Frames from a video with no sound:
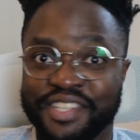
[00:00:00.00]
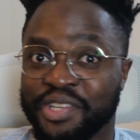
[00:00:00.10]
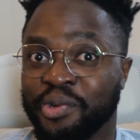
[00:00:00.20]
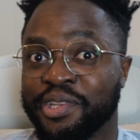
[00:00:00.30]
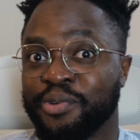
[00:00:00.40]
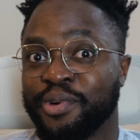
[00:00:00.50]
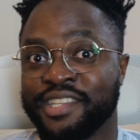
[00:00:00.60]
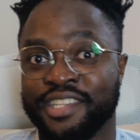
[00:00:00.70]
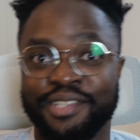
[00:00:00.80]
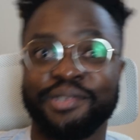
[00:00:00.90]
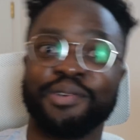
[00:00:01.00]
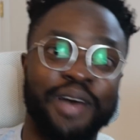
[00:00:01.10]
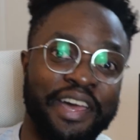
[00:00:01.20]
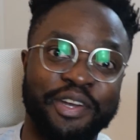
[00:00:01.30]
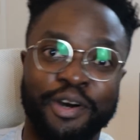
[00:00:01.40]
I told it what to do,
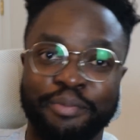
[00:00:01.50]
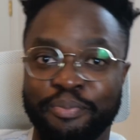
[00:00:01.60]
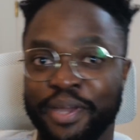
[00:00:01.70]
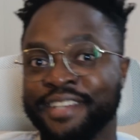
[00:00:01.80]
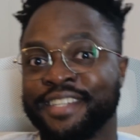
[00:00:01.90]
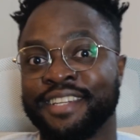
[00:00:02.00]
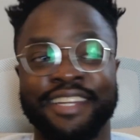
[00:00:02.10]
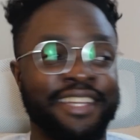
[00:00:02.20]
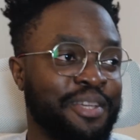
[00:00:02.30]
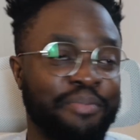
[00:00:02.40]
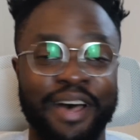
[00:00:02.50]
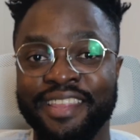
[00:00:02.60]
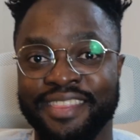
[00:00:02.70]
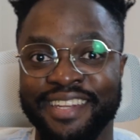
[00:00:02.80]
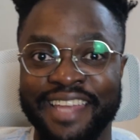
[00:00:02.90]
I copy pasted it into
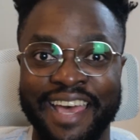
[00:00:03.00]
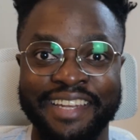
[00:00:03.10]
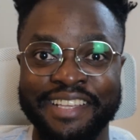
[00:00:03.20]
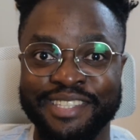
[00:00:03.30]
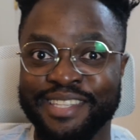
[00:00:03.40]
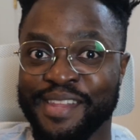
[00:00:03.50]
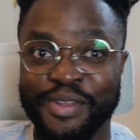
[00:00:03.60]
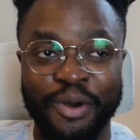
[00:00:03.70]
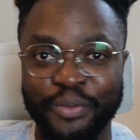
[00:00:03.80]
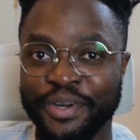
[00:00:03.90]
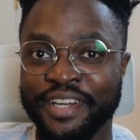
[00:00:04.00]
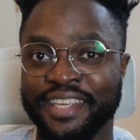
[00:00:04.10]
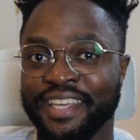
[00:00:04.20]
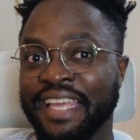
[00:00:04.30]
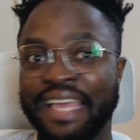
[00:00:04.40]
Python and it's not
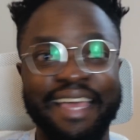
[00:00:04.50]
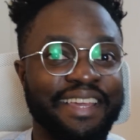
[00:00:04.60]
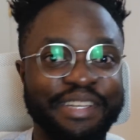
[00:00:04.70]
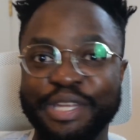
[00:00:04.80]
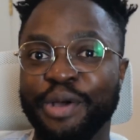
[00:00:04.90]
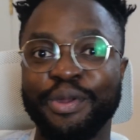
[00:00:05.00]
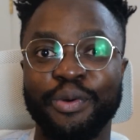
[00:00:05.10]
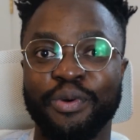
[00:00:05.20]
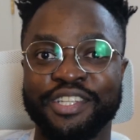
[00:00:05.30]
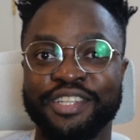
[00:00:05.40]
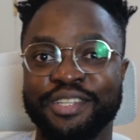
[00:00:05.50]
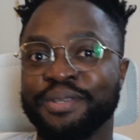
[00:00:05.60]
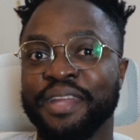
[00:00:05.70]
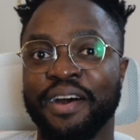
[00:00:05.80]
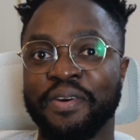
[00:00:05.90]
working. Don't know what to
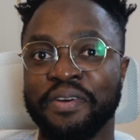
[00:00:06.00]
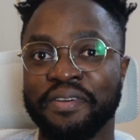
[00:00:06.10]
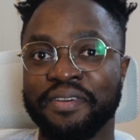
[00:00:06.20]
do now.